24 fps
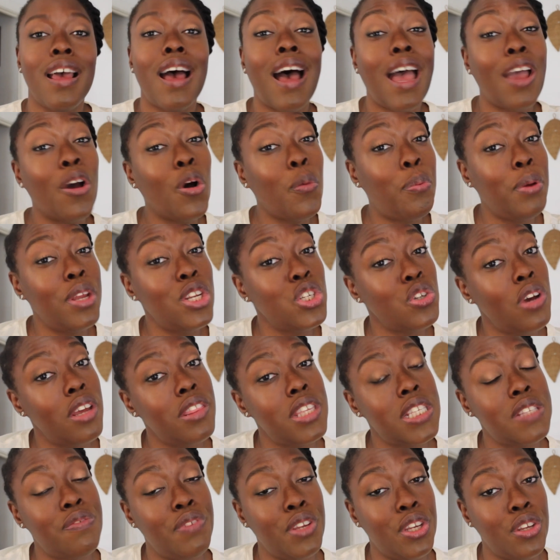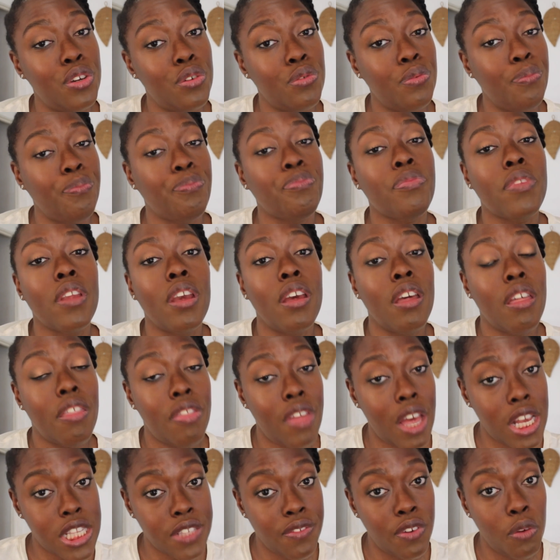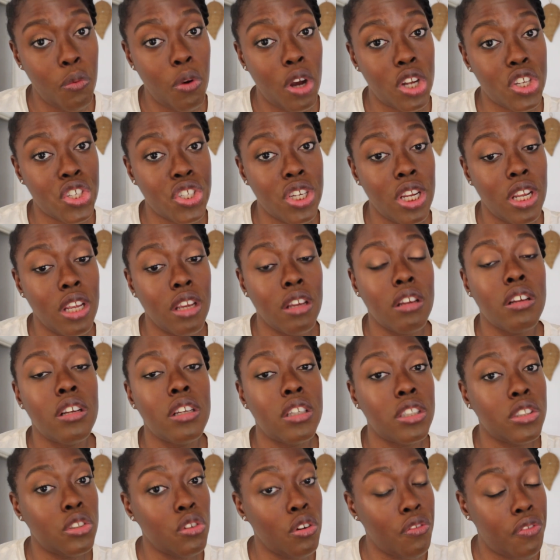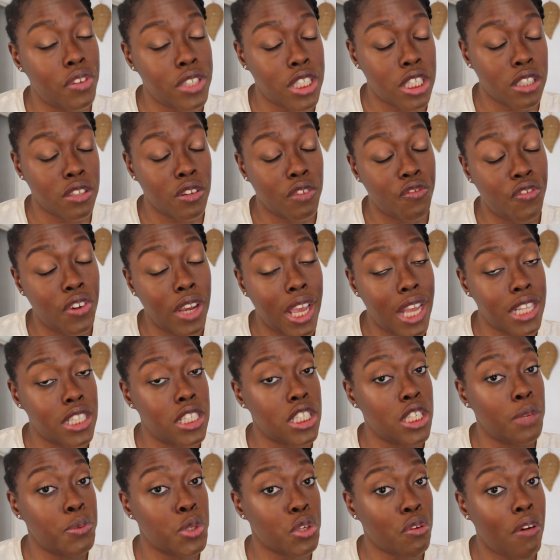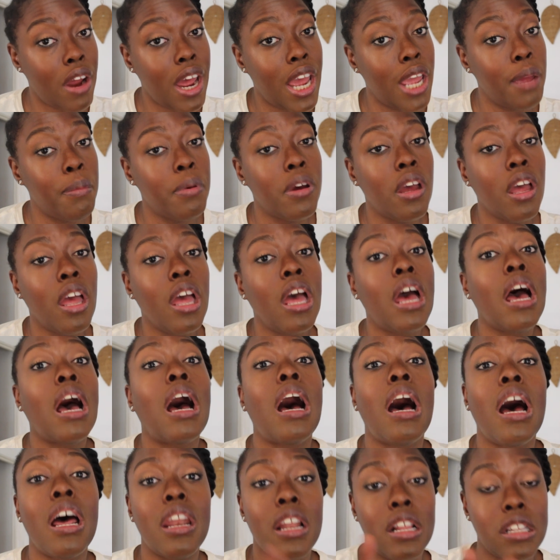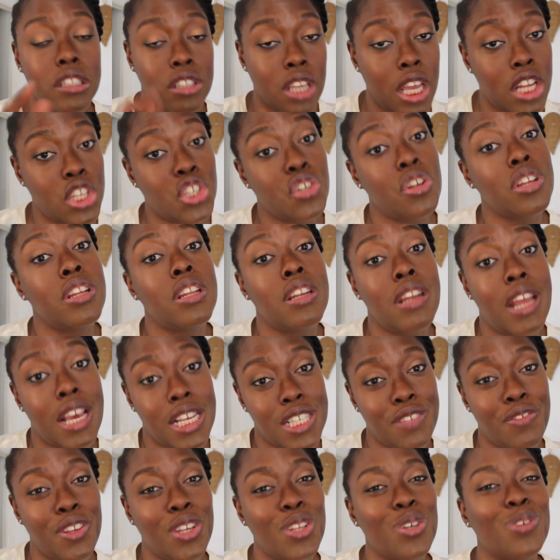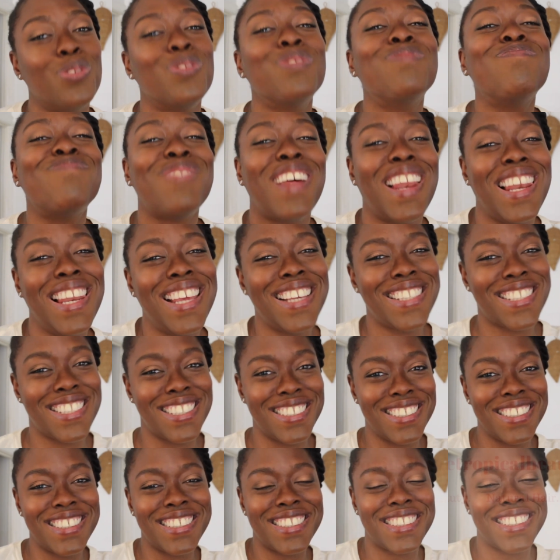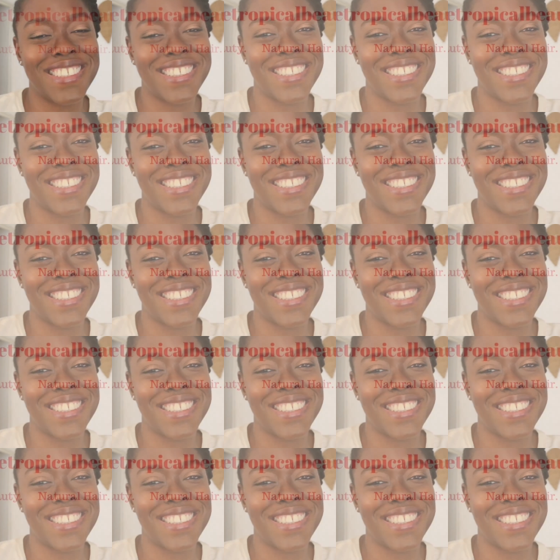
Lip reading: I hope you enjoyed this video. Thanks for watching. Don't forget to subscribe, and I'll catch you in the next video. Laters.